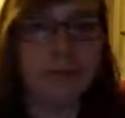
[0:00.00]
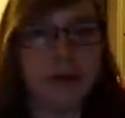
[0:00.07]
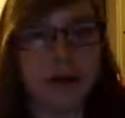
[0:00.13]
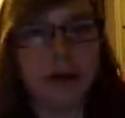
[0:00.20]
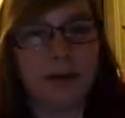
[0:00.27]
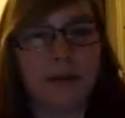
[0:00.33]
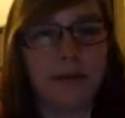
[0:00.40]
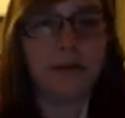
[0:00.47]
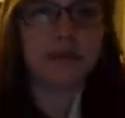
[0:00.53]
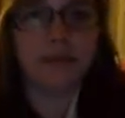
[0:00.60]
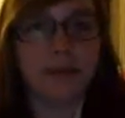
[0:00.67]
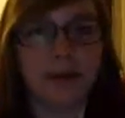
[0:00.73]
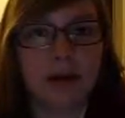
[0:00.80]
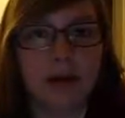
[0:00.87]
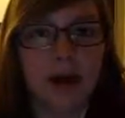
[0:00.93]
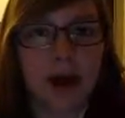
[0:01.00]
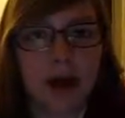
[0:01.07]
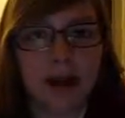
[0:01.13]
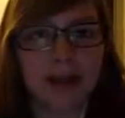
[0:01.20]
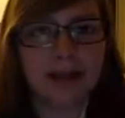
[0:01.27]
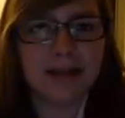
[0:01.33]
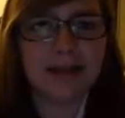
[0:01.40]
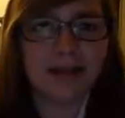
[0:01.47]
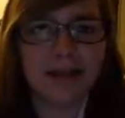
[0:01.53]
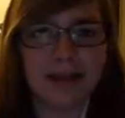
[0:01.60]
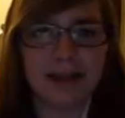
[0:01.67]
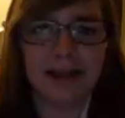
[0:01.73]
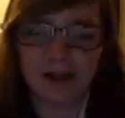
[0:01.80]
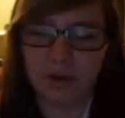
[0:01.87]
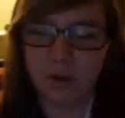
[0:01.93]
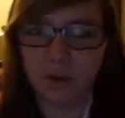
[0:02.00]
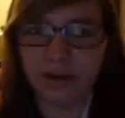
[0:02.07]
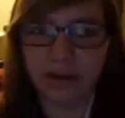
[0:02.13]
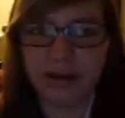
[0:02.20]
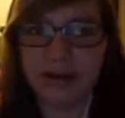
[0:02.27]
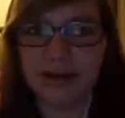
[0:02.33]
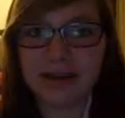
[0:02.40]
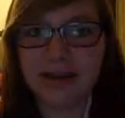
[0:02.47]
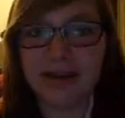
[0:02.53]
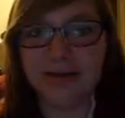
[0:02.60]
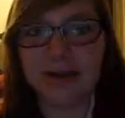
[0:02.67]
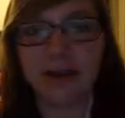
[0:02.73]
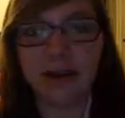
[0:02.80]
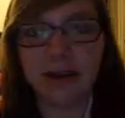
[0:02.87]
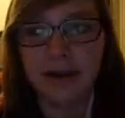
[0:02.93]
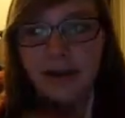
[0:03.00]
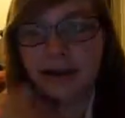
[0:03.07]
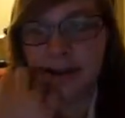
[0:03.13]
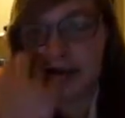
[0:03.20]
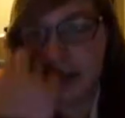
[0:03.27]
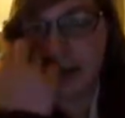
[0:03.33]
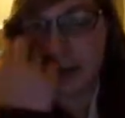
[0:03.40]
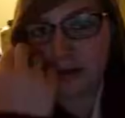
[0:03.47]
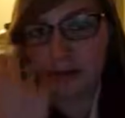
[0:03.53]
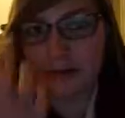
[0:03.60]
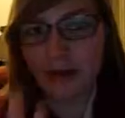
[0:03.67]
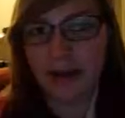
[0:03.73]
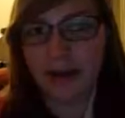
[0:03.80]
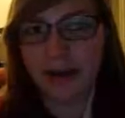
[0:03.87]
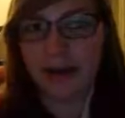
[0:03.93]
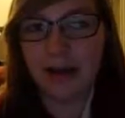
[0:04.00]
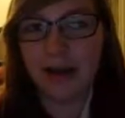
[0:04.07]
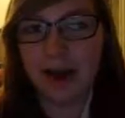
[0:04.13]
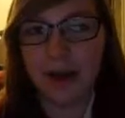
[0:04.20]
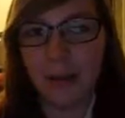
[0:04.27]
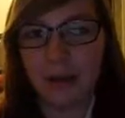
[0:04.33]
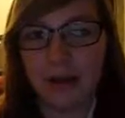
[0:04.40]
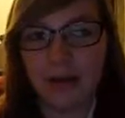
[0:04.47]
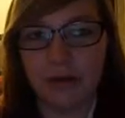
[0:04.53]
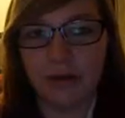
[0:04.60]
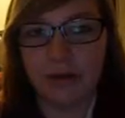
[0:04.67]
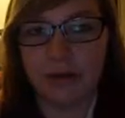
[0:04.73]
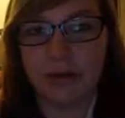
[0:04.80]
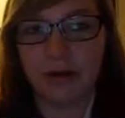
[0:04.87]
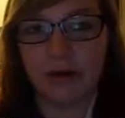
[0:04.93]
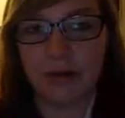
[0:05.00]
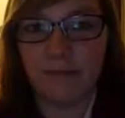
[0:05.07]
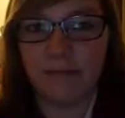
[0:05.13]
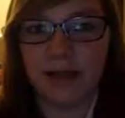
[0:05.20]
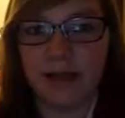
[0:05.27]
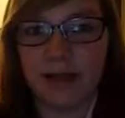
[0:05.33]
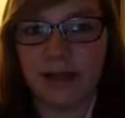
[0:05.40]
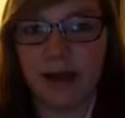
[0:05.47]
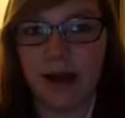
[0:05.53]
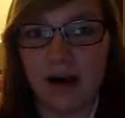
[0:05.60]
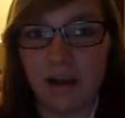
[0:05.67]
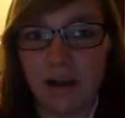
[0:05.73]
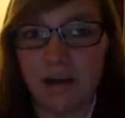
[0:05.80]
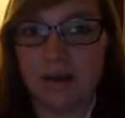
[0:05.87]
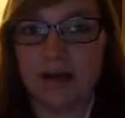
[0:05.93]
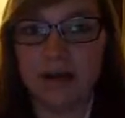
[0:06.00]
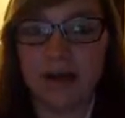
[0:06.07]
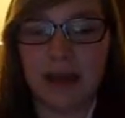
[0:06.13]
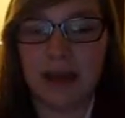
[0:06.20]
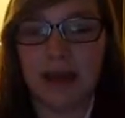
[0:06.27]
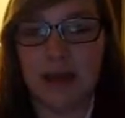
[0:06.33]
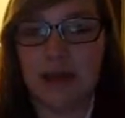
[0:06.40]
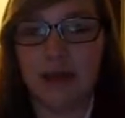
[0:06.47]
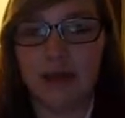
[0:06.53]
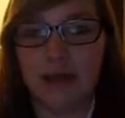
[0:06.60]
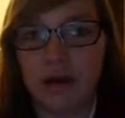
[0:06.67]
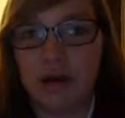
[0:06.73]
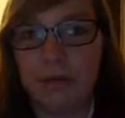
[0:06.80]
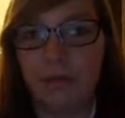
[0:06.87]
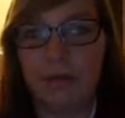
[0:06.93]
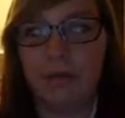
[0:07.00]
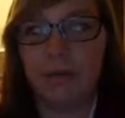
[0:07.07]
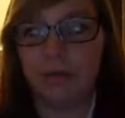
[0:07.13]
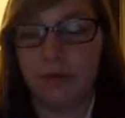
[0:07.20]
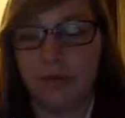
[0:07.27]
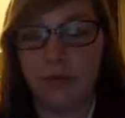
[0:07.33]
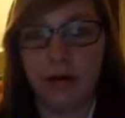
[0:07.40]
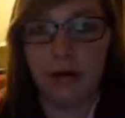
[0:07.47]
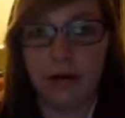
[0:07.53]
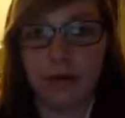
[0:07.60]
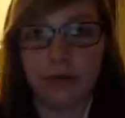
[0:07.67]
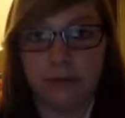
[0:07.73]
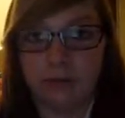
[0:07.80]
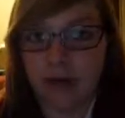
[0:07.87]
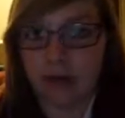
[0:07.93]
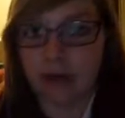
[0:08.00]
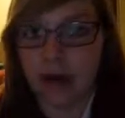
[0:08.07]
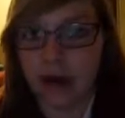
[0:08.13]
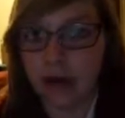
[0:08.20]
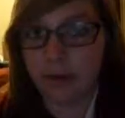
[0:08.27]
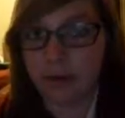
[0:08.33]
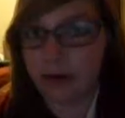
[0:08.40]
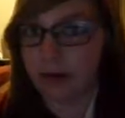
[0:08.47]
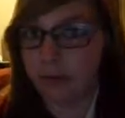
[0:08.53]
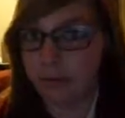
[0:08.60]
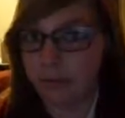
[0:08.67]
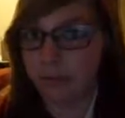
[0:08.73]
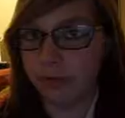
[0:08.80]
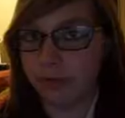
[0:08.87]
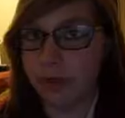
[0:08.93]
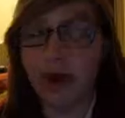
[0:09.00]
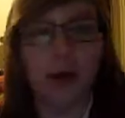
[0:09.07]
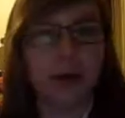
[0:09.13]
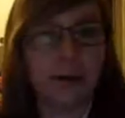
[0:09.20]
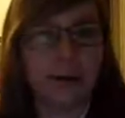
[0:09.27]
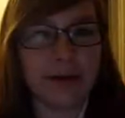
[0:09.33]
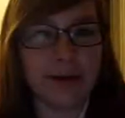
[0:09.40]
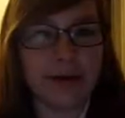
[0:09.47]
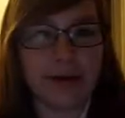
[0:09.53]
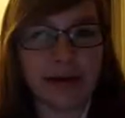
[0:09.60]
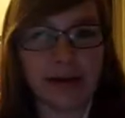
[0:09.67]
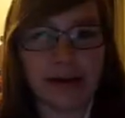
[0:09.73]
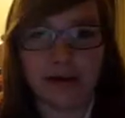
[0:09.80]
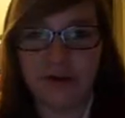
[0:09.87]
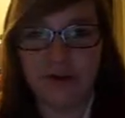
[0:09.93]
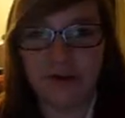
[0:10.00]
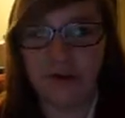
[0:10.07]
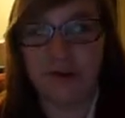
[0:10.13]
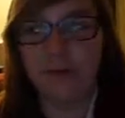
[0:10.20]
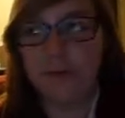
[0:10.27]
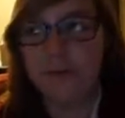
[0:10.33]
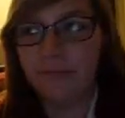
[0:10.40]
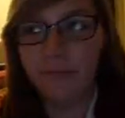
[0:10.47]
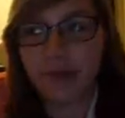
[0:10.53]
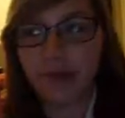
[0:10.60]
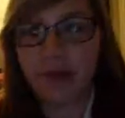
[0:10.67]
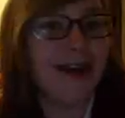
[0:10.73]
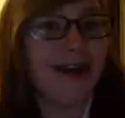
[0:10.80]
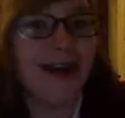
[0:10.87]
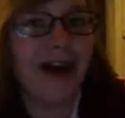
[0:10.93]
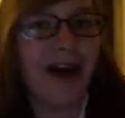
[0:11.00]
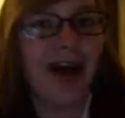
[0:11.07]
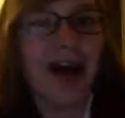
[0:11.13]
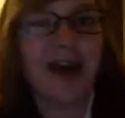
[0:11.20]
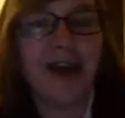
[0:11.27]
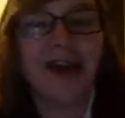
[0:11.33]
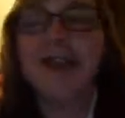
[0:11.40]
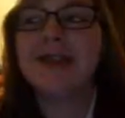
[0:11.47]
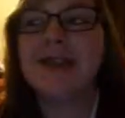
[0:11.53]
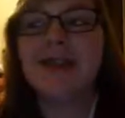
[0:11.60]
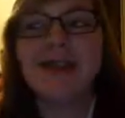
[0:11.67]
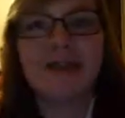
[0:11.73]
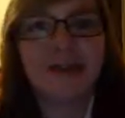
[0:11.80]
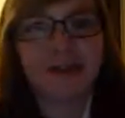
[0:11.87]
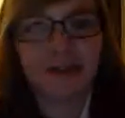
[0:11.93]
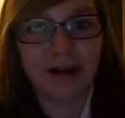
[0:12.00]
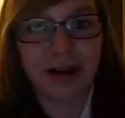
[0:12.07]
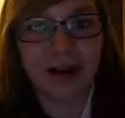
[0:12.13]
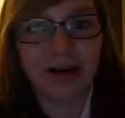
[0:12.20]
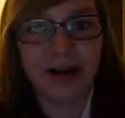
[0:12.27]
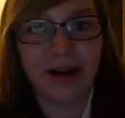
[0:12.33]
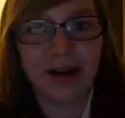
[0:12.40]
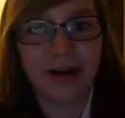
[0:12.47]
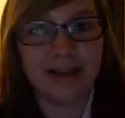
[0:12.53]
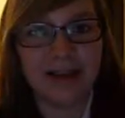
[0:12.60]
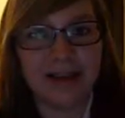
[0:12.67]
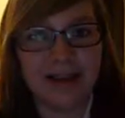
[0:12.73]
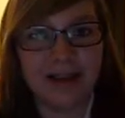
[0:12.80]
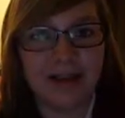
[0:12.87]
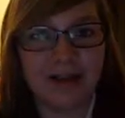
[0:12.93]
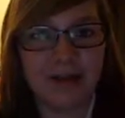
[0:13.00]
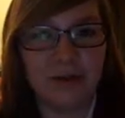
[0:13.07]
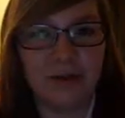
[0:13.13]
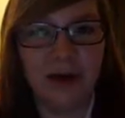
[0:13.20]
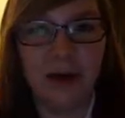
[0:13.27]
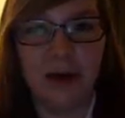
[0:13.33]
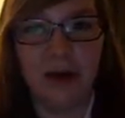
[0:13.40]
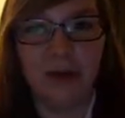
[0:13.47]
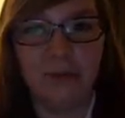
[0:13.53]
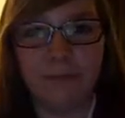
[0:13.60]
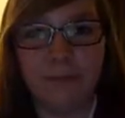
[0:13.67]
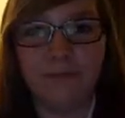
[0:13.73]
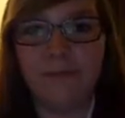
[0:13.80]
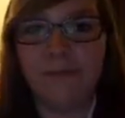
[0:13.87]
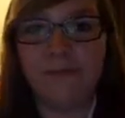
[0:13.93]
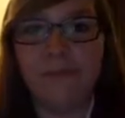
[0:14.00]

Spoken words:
But I mean, I listened to like weird stuff. Like in sixth grade, I went through this like mixed awkward stage. Well, all of junior high was a really awkward stage, but in sixth grade, I listened to